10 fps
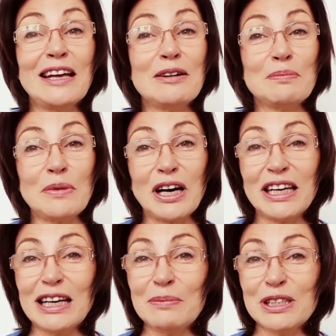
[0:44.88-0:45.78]
My
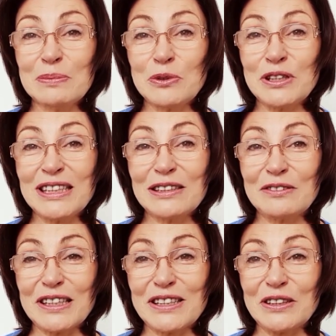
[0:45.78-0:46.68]
name is Marisa
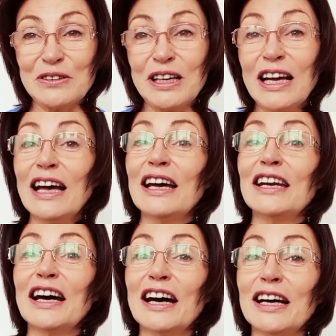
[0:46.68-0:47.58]
Russo, and
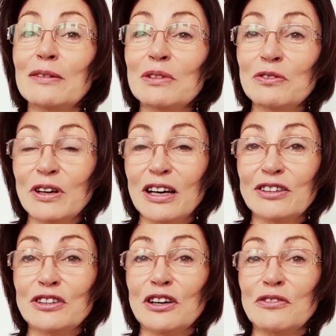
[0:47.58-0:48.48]
I am the founder
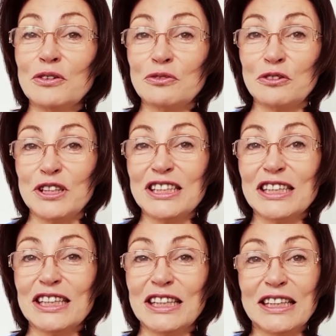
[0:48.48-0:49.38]
of the Forensic
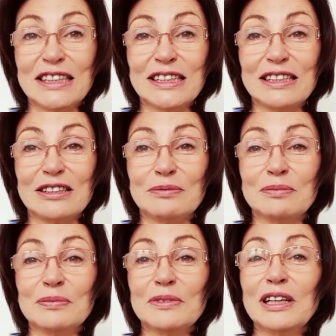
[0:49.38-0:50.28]
Healing System.
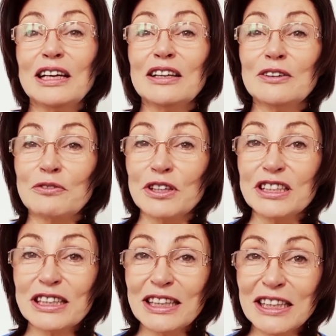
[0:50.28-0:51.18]
The Forensic
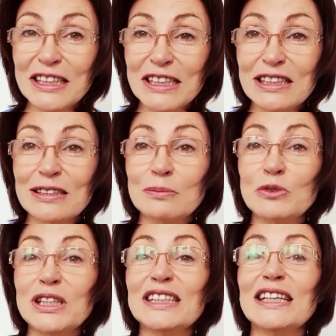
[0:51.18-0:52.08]
Healing System
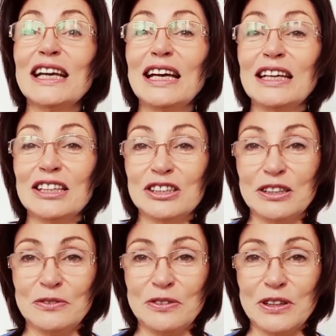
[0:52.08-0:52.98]
reads energy
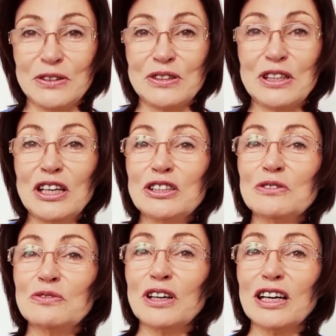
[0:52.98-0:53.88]
fields to
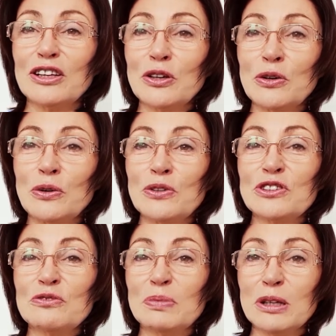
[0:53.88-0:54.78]
find the cause of
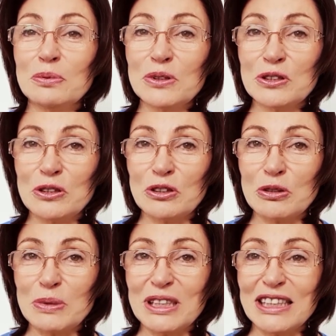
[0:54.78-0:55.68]
people's
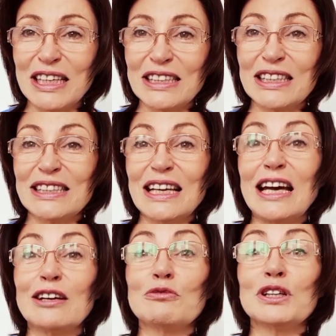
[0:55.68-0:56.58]
circumstances and
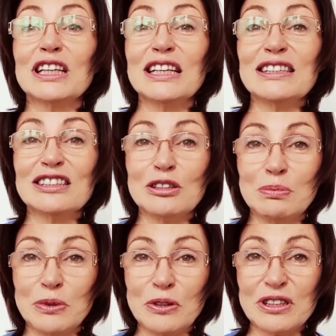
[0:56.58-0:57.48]
release the
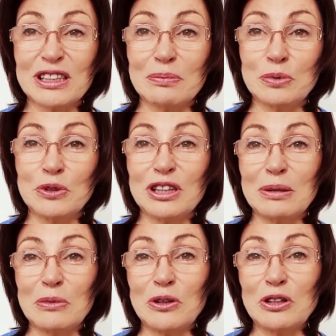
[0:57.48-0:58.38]
blocks that put them
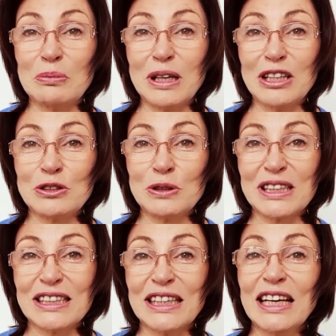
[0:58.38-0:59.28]
on the matrix.
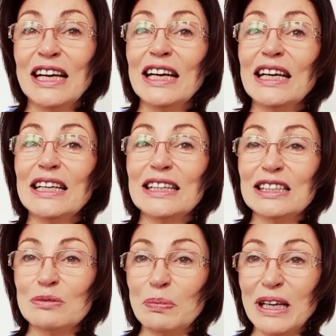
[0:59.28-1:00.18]
It is
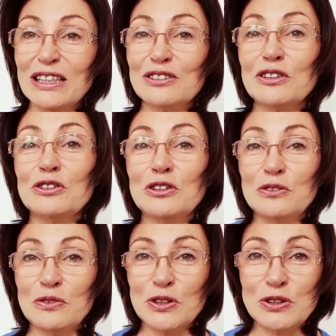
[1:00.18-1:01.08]
based on
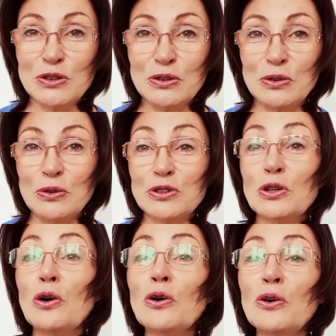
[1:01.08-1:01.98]
universal laws
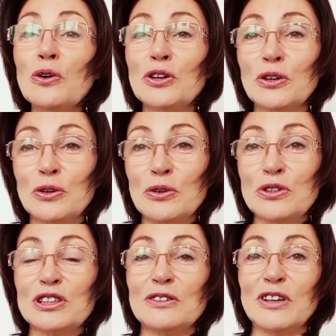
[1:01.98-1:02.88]
or the laws
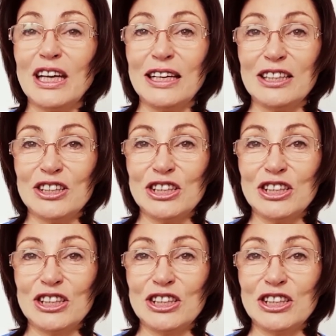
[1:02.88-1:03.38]
of energy